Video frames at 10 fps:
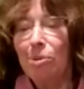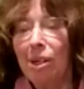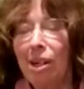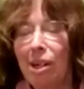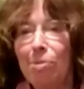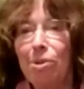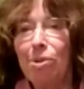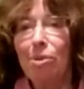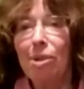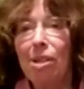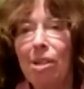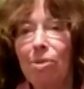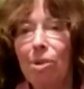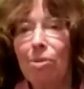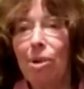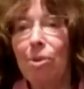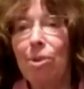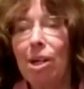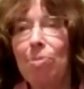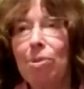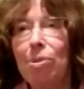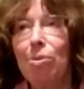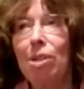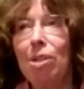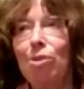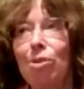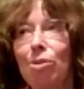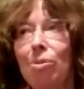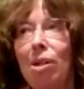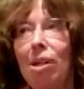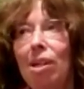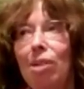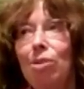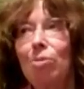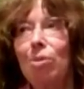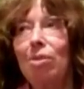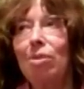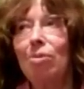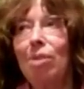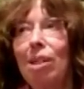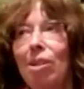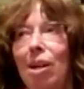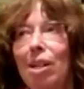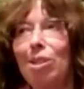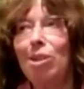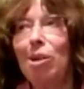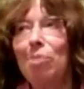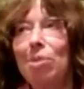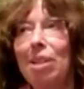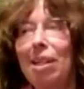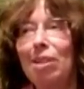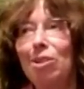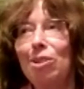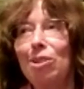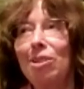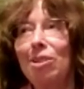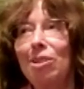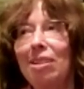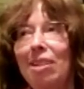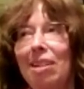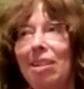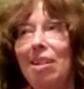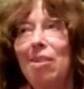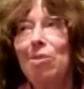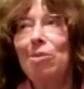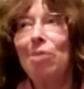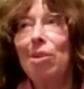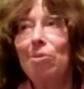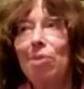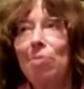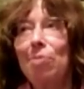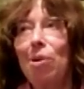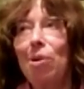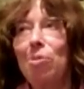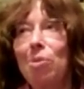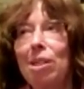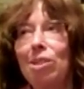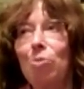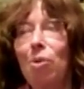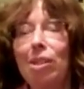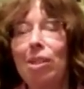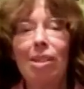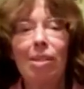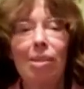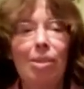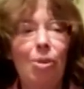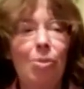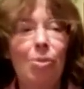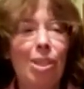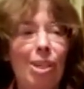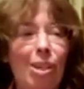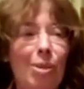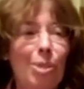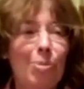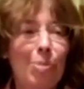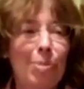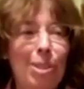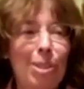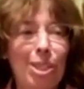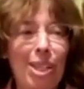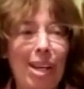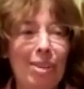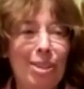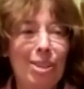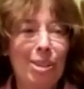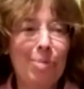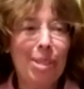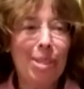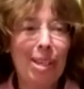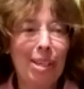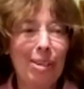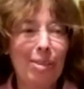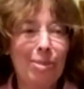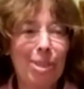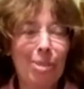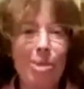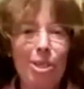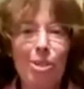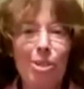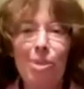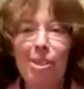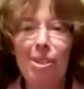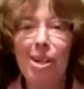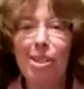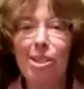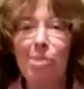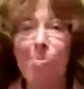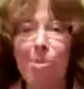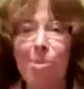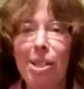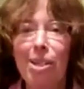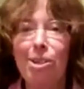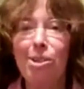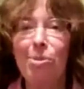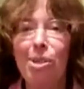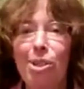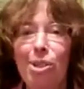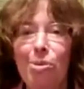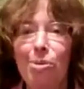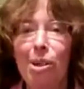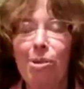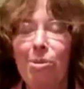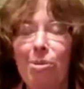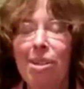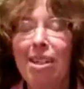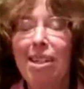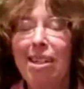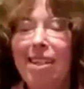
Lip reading: opportunity for growth, an opportunity to realize our potential. The Rebbe always encouraged people to challenge themselves, that we should realize our potential, we should grow in